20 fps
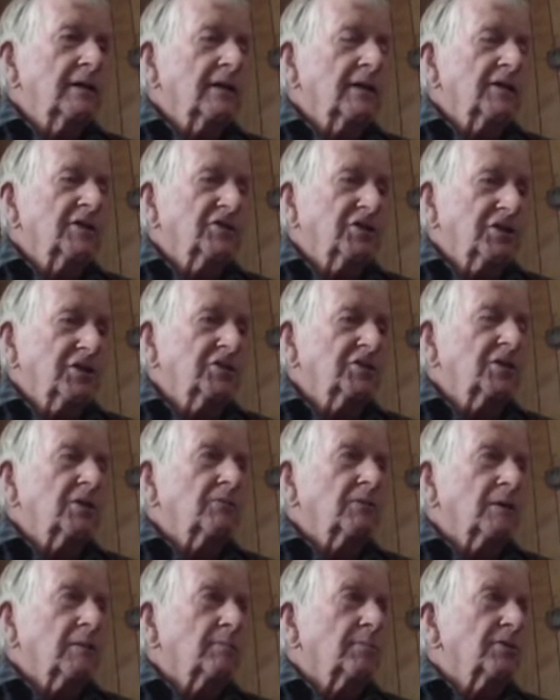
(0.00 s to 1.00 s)
And he's
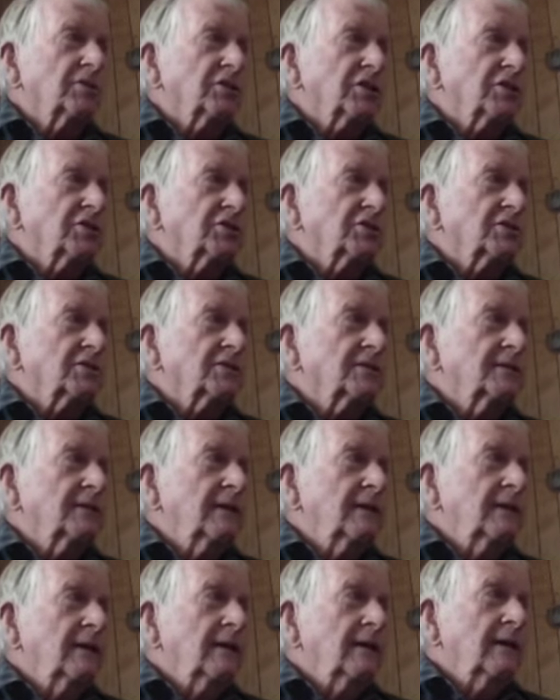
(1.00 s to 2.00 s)
61 possessions.
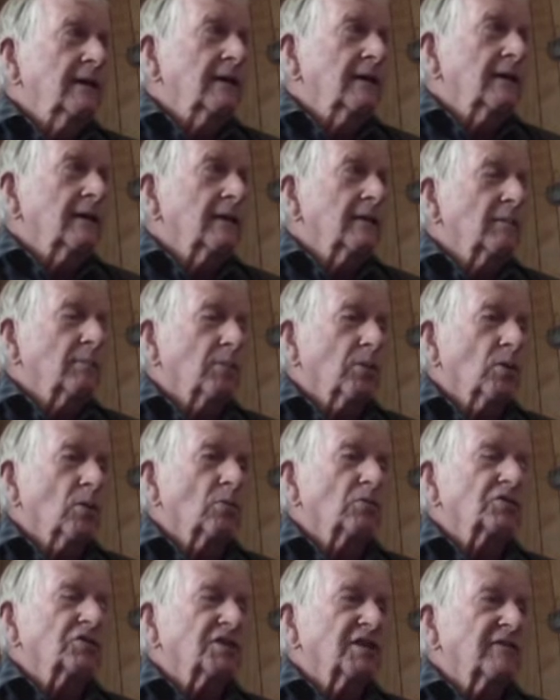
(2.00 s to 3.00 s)
The
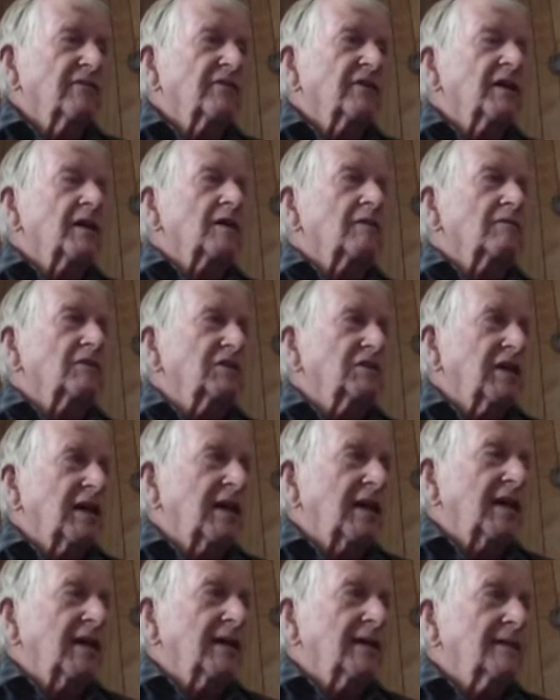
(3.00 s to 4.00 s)
ball was never out of his
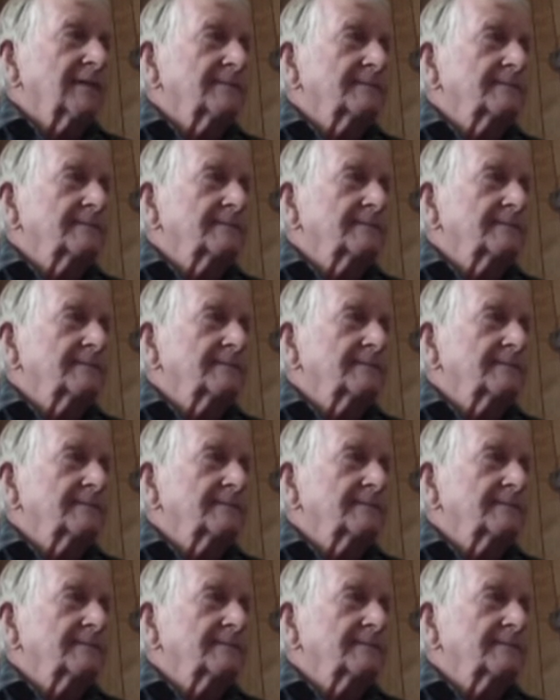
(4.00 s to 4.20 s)
hand.